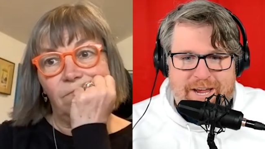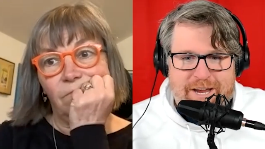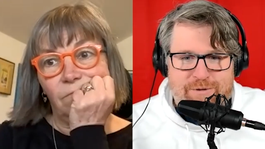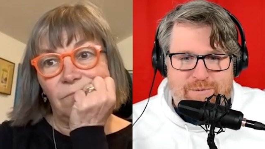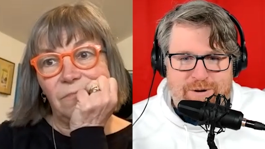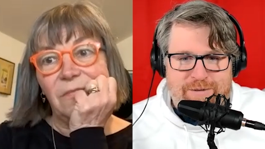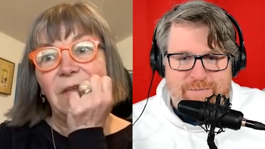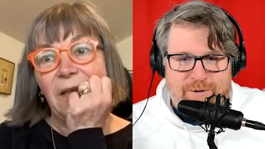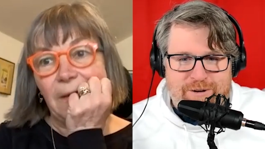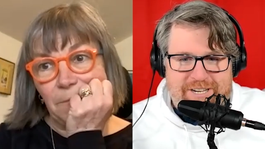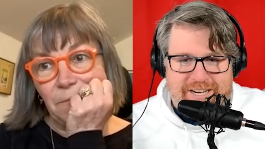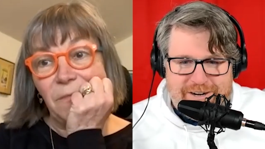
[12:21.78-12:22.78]
Speaker 1: 2014
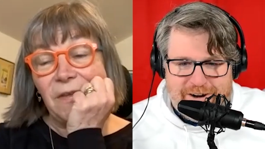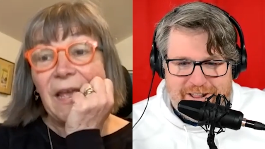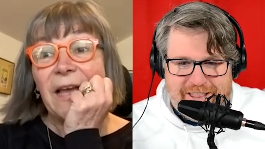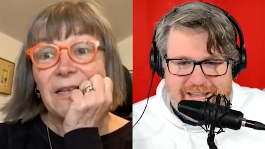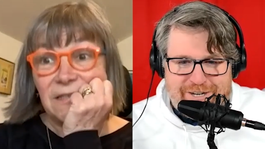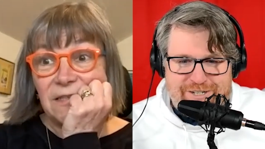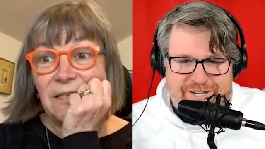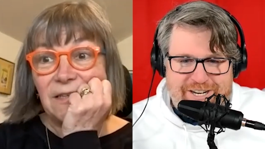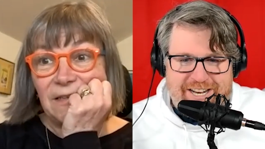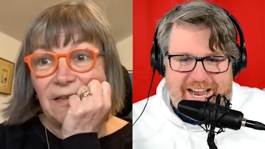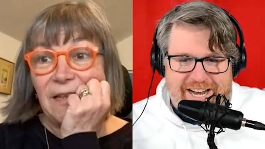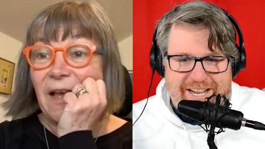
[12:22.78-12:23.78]
yeah. on election yes. night
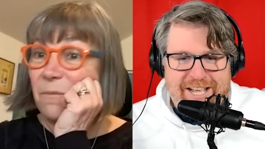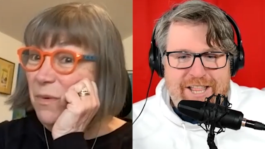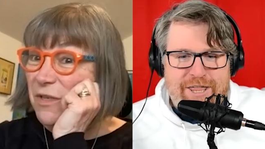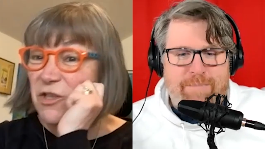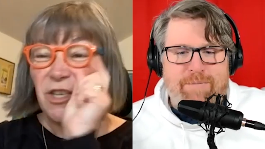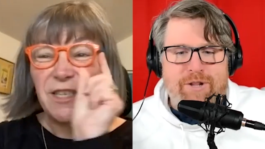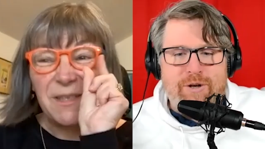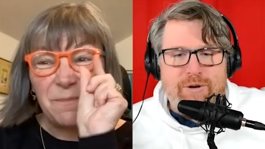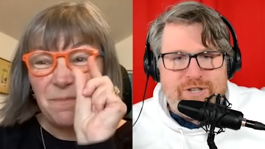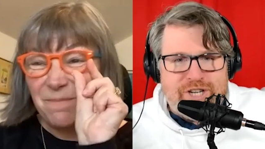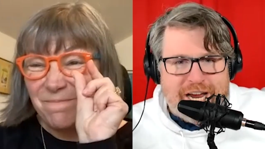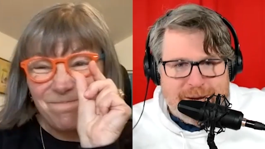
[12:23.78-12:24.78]
yeah, the blue just,
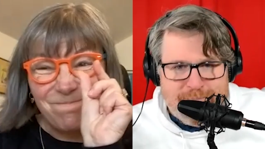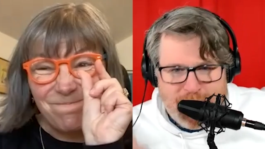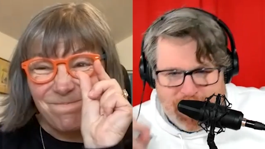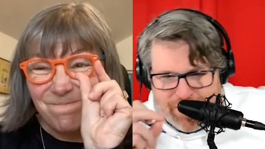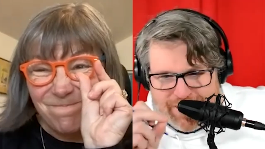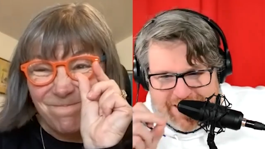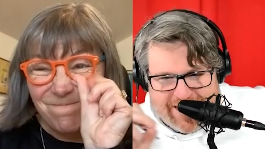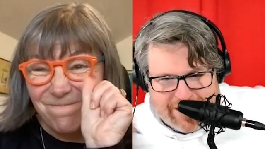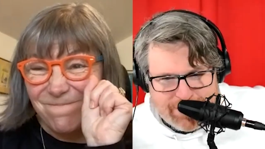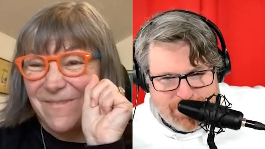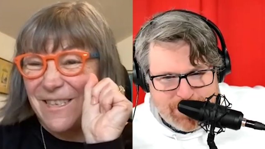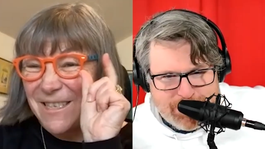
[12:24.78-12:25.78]
check mark gets put
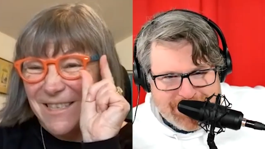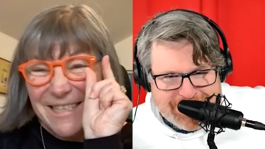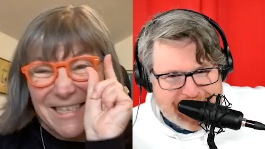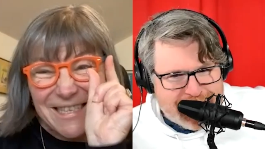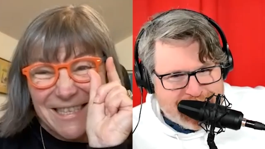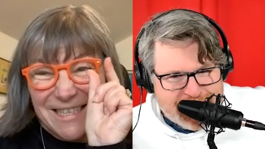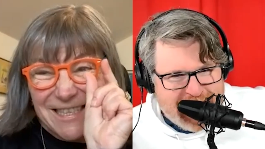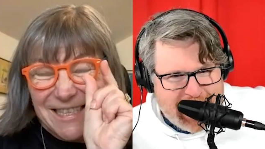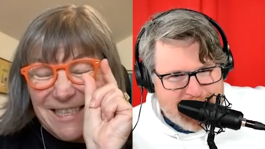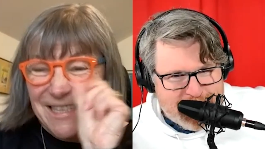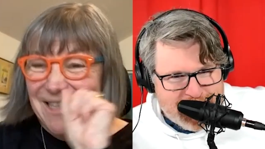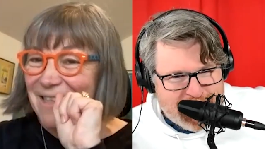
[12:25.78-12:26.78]
beside your name
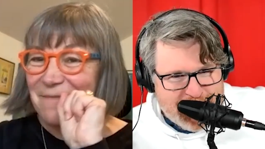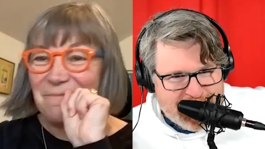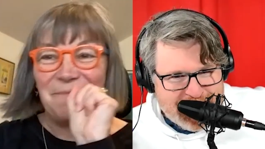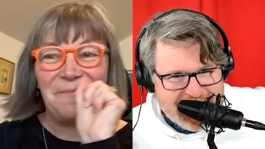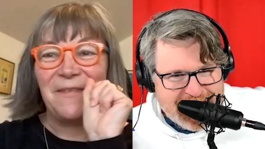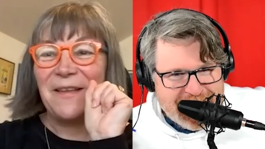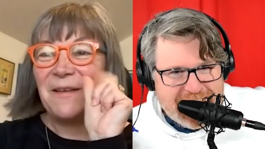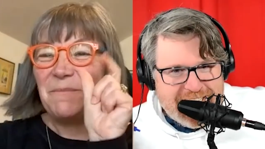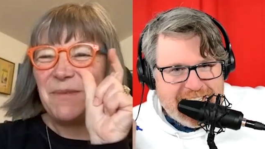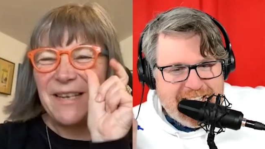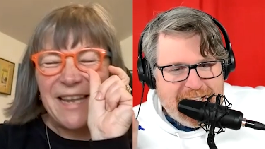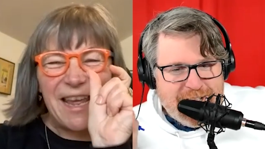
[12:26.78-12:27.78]
though
Speaker 2: but
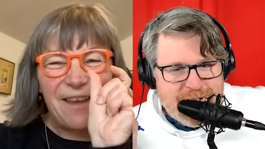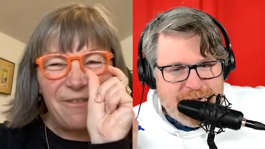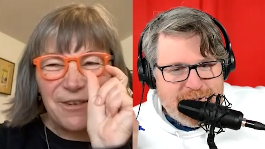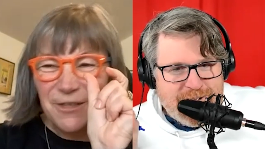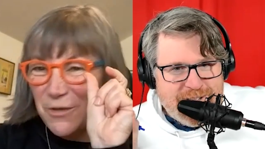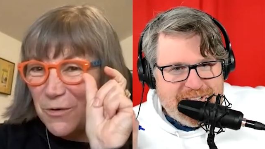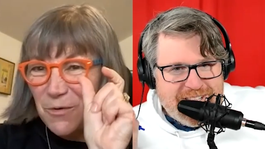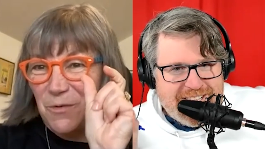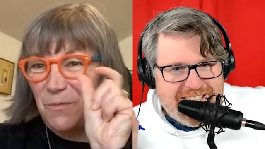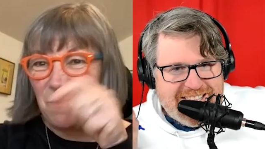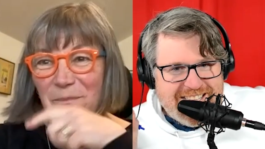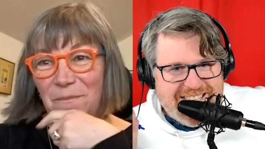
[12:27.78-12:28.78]
ever so
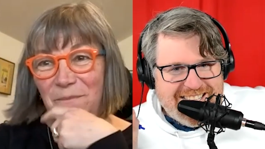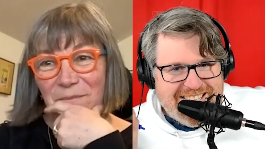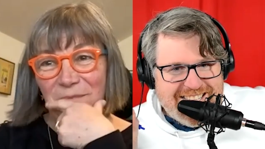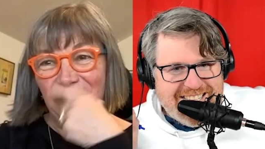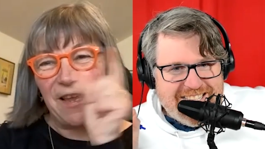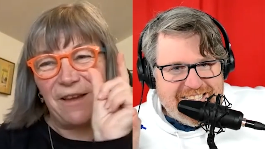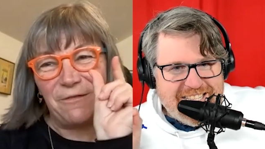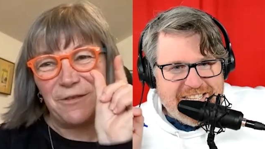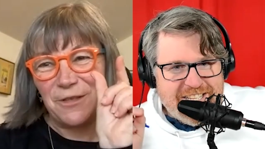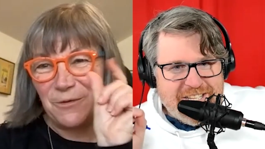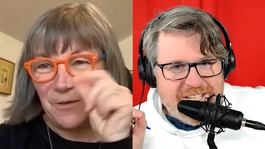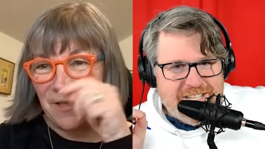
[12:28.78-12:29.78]
ever so
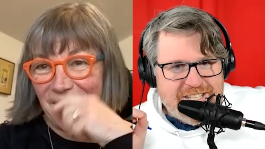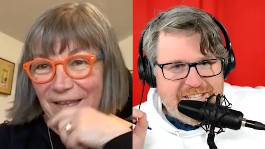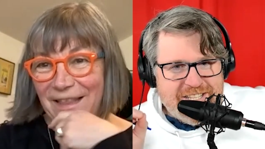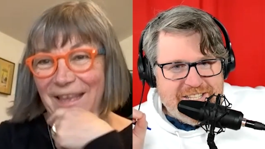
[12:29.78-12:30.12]
slightly